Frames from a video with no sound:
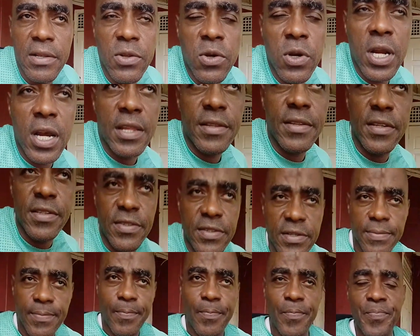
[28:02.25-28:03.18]
look at
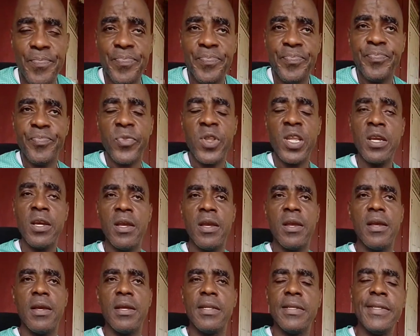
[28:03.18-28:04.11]
this,
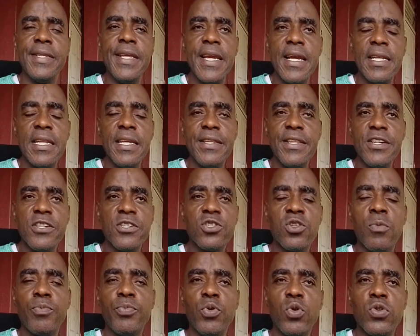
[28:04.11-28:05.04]
daily they're
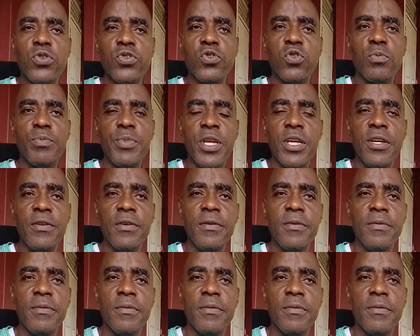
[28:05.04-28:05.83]
supposed to be